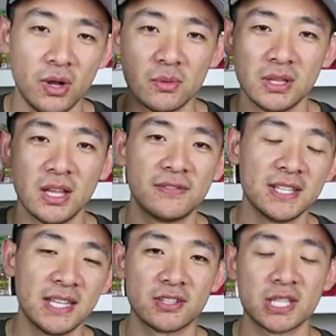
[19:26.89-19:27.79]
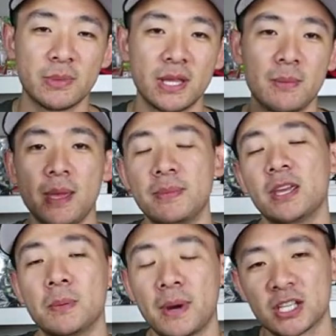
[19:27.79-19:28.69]
I would love to hear some of them.
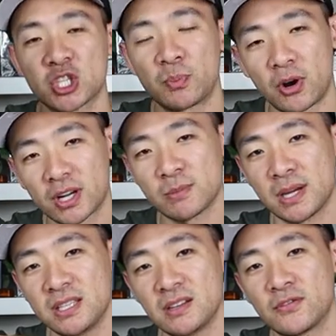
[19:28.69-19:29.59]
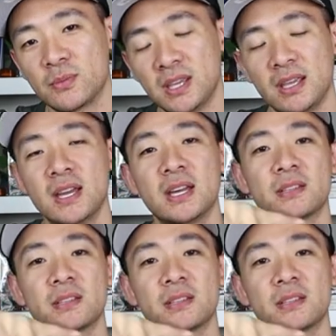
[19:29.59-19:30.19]
Maybe it might spark some idea for me